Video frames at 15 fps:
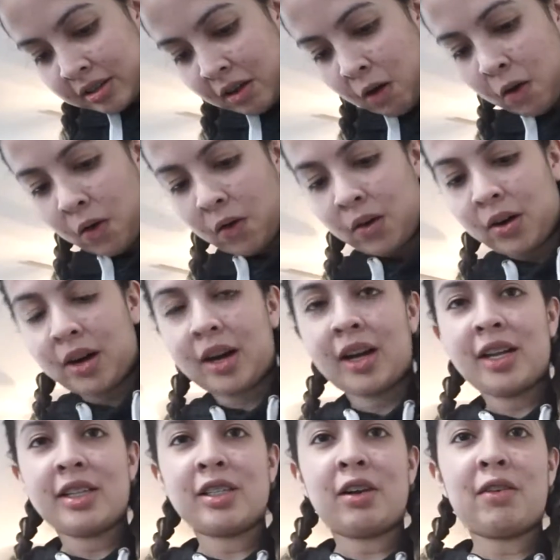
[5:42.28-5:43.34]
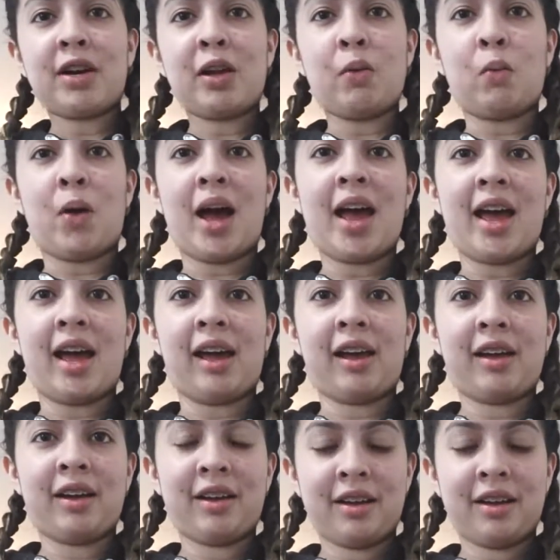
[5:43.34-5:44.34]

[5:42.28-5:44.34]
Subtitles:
Oh, it's already wet.